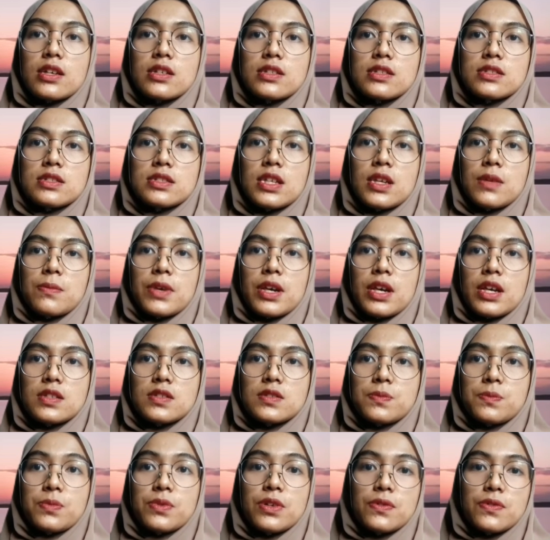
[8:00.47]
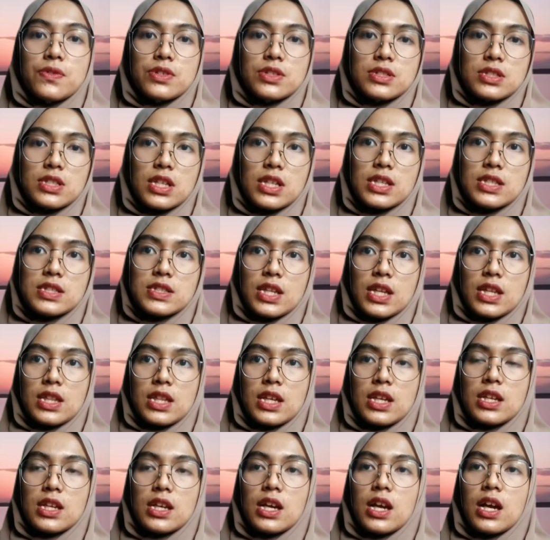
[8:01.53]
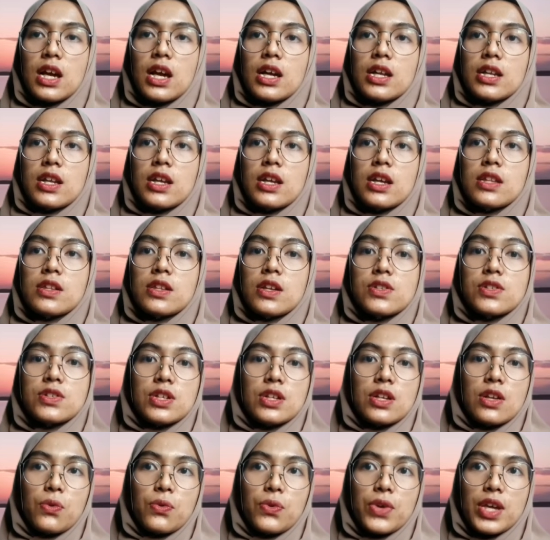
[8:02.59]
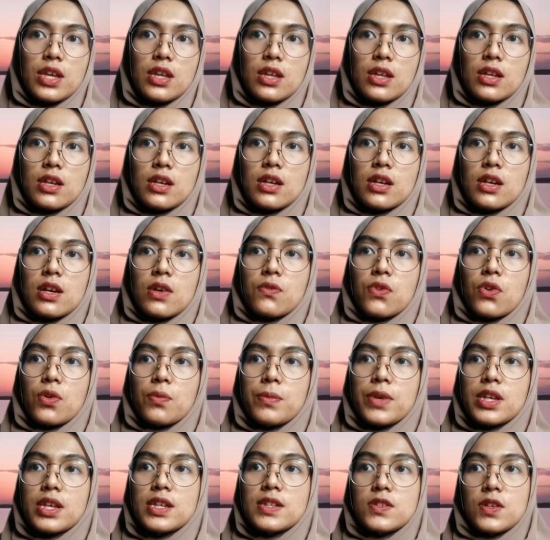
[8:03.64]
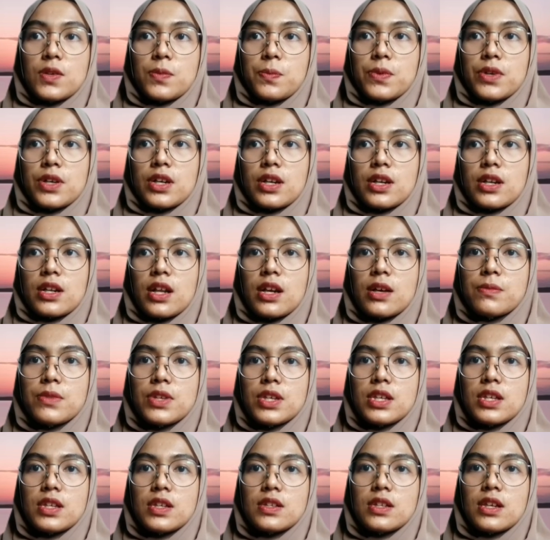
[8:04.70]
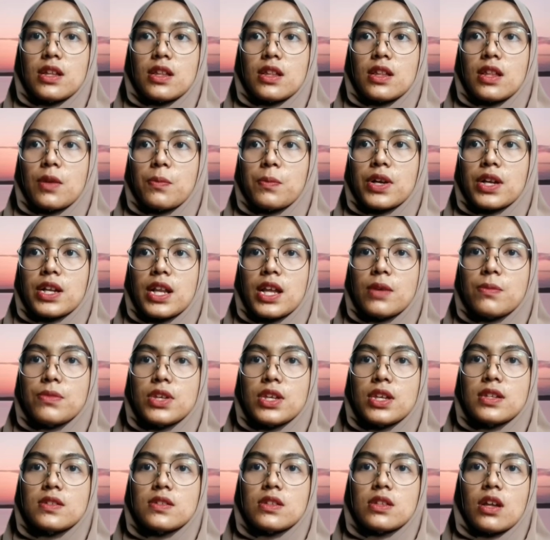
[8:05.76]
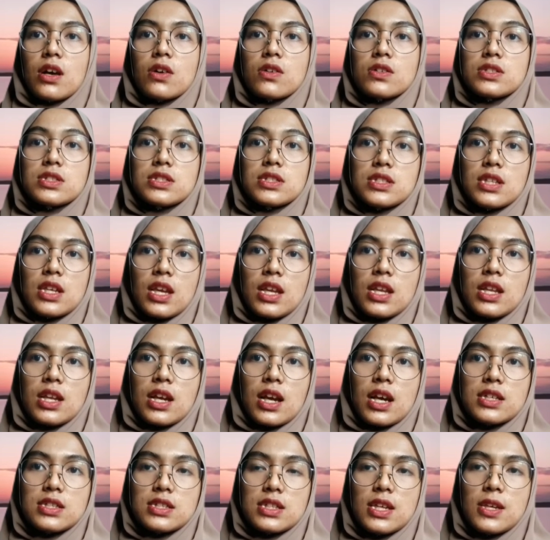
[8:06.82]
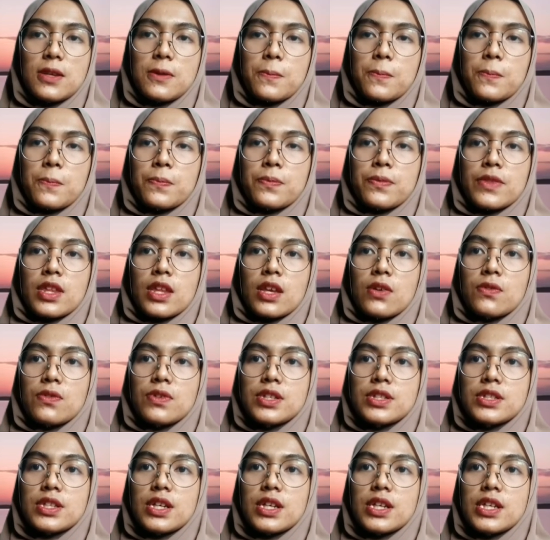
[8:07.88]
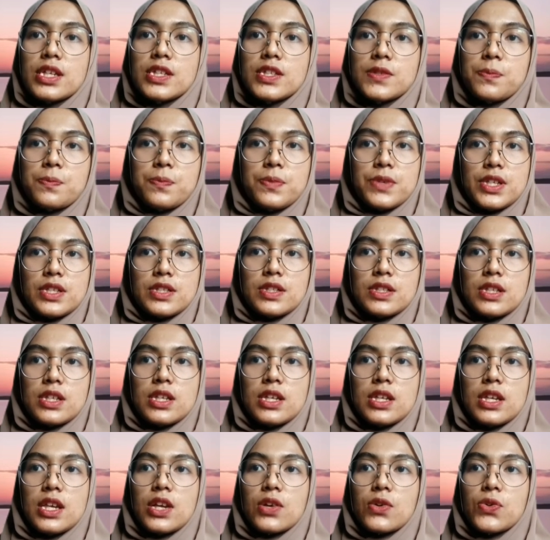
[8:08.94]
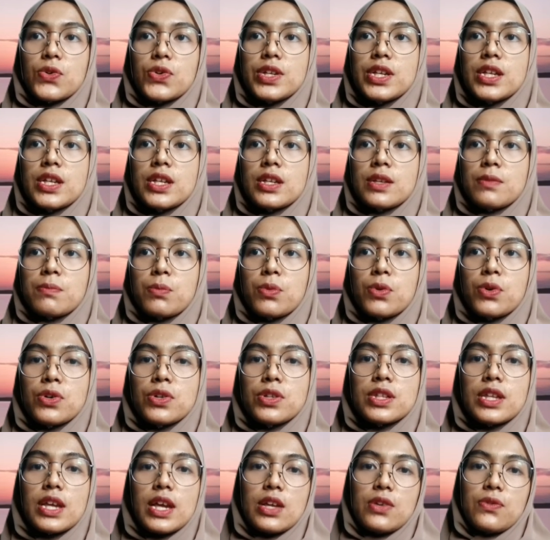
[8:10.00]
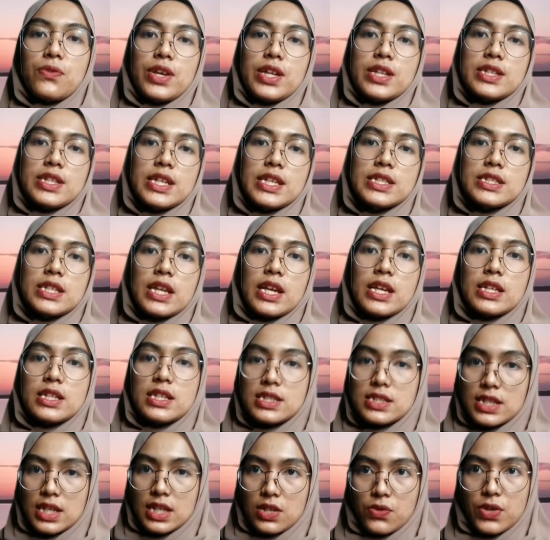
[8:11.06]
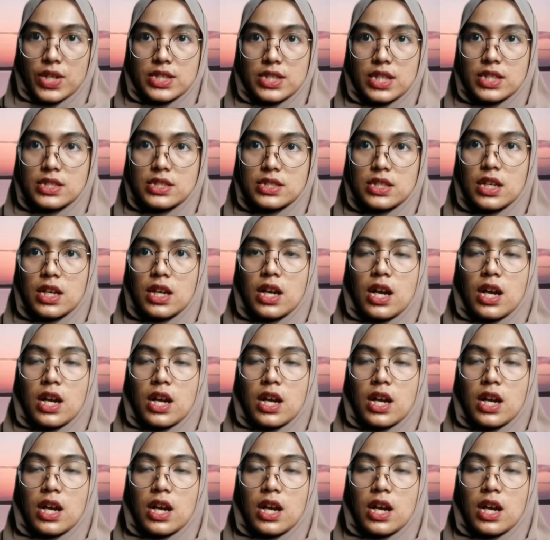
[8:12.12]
same as previously stated, the traditional way for making triple clamp is stout sand casting, which each piece including both advantage and disadvantage.